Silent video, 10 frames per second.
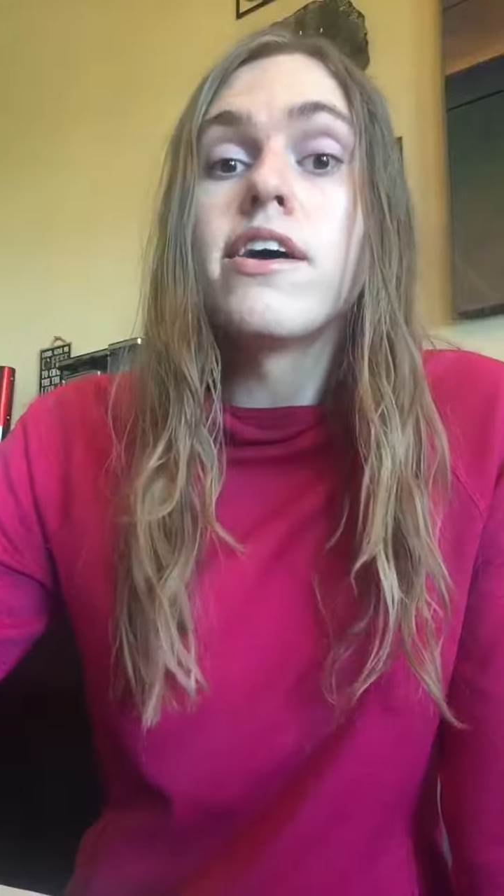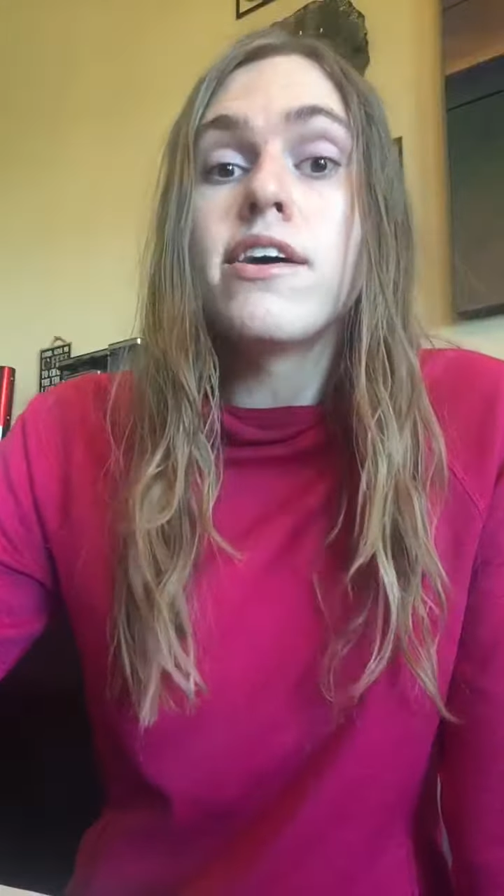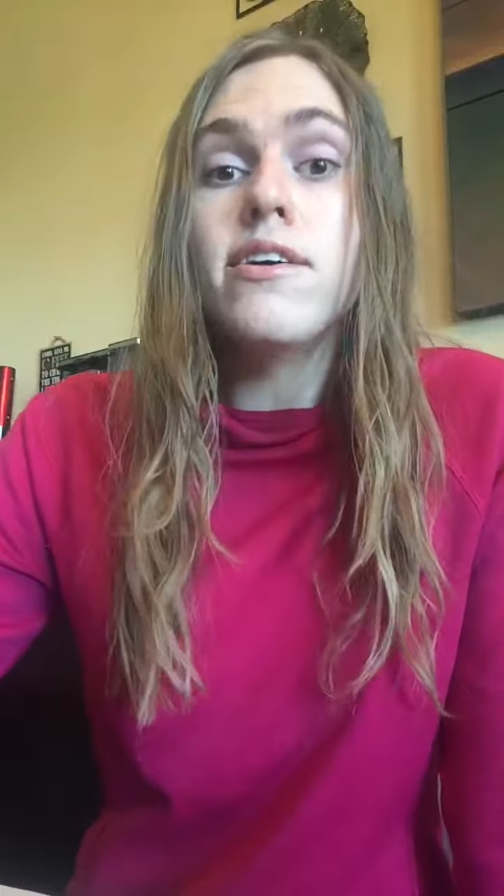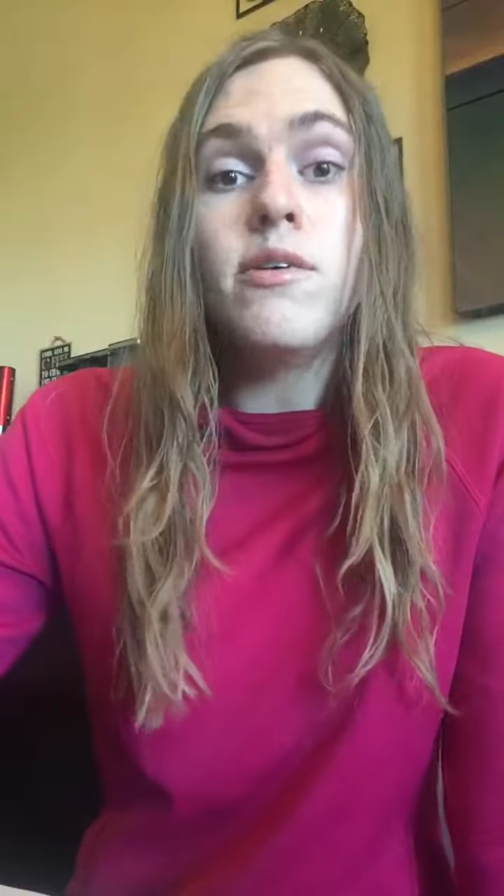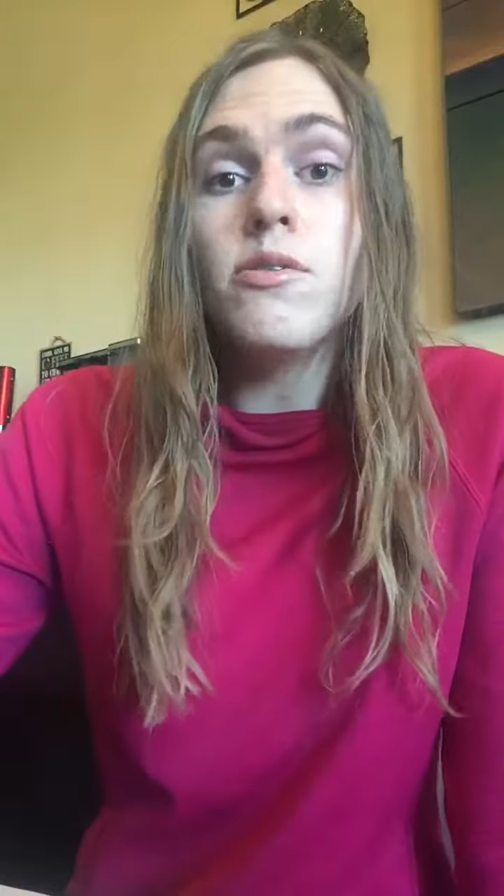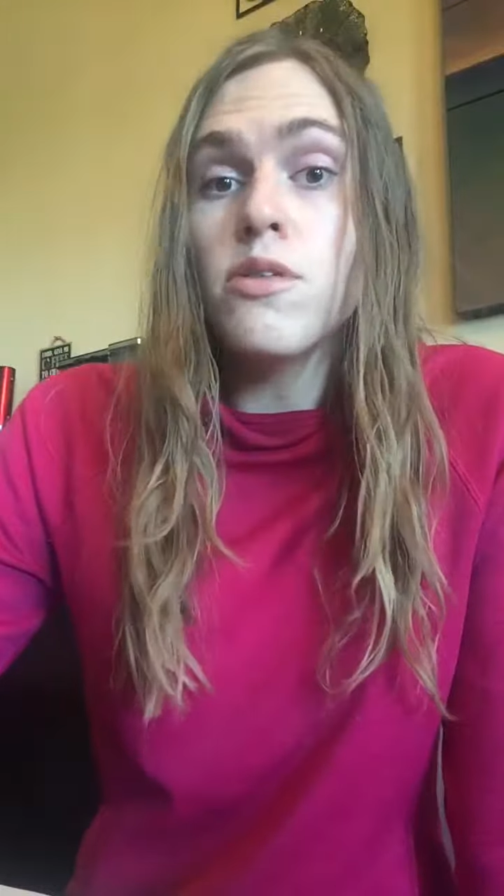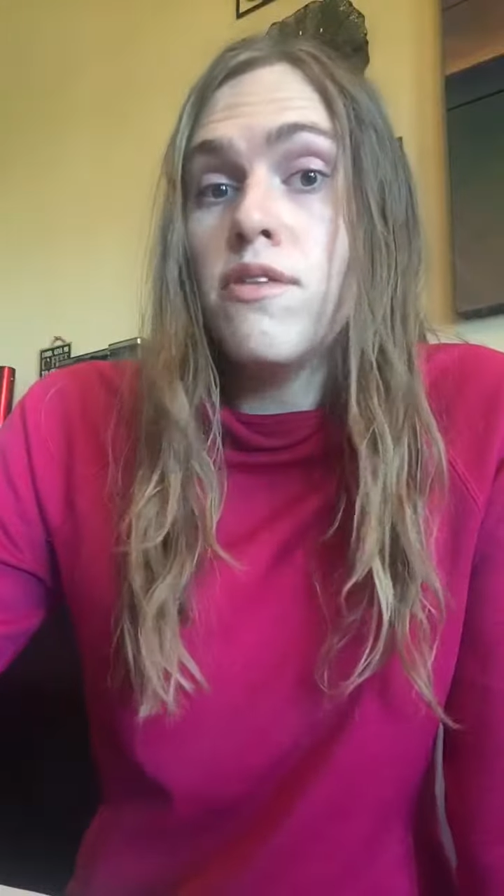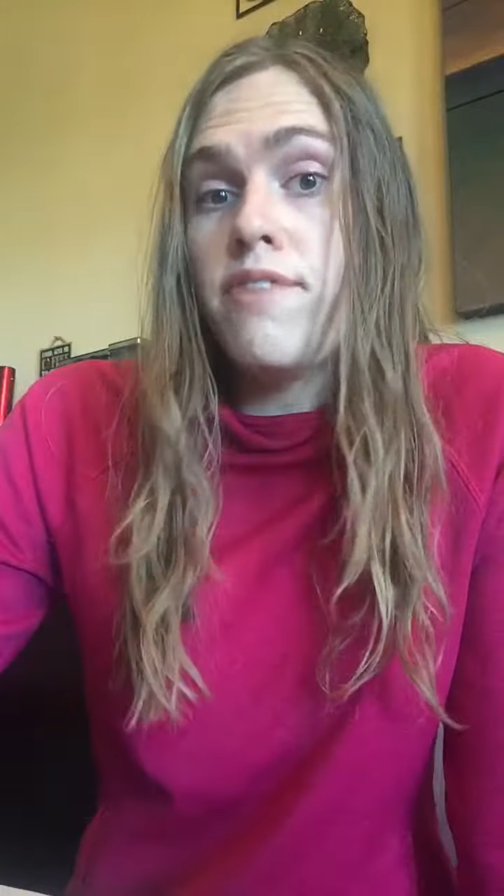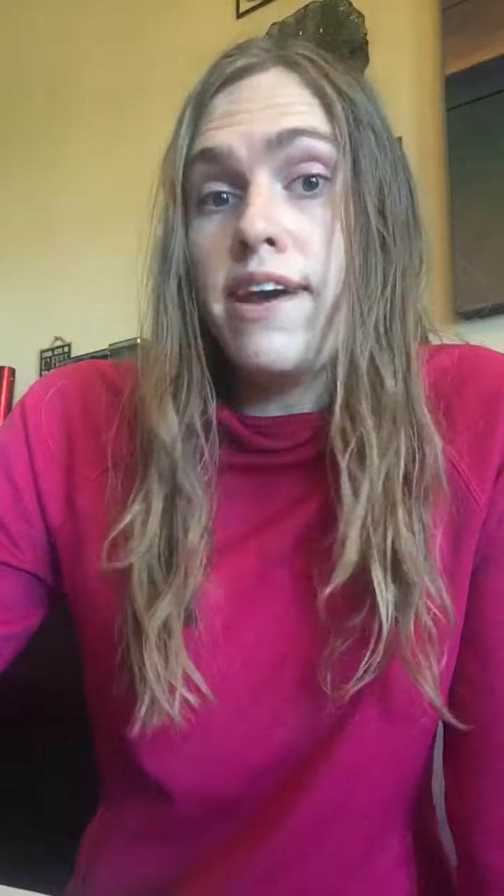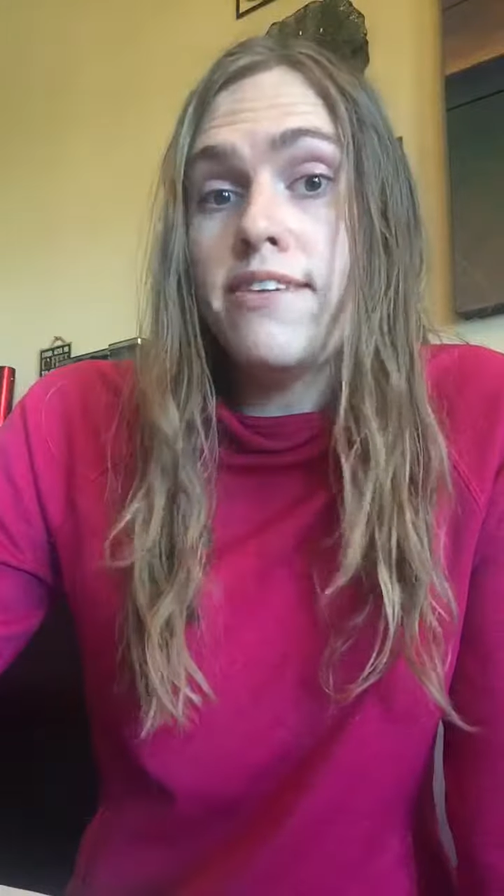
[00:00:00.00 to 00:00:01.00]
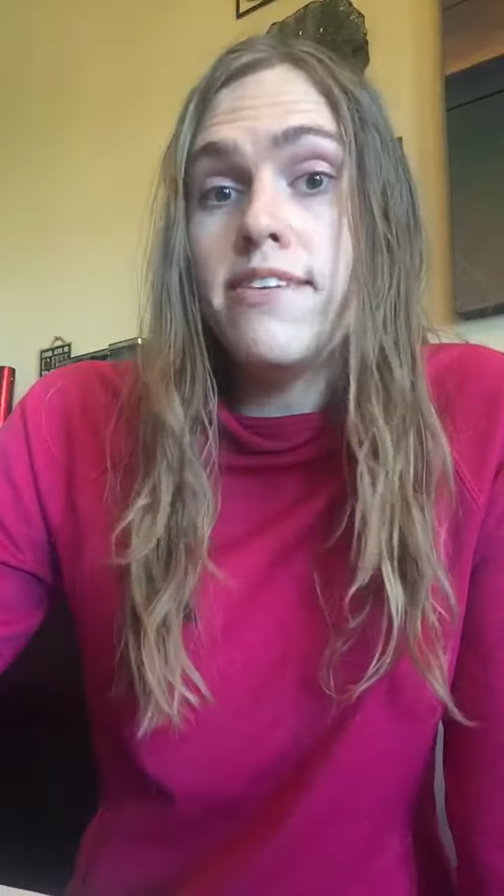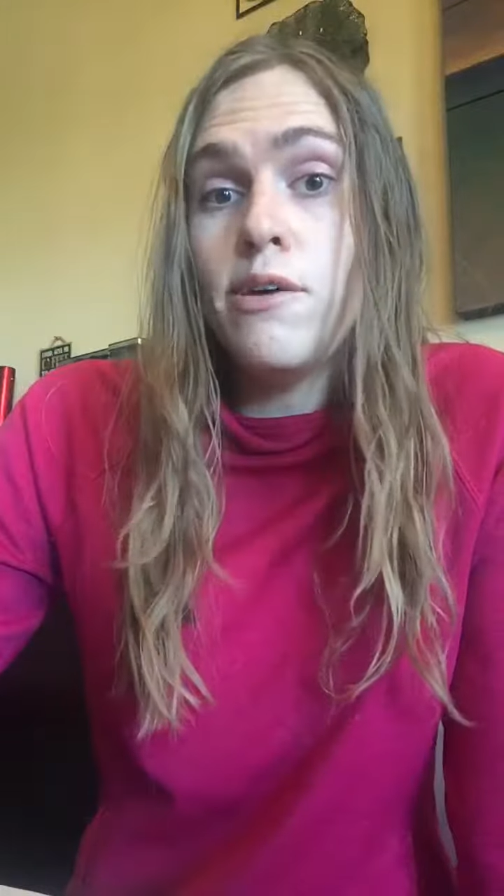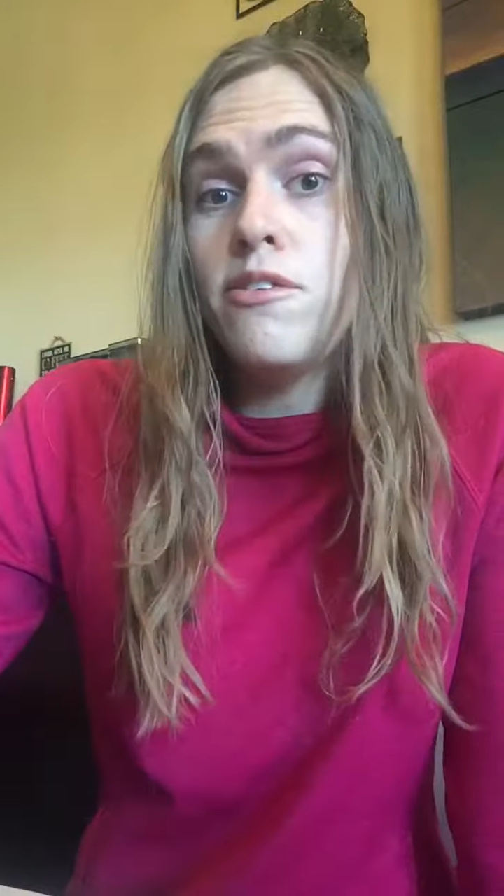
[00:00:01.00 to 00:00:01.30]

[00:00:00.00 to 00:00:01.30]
because those are the faces I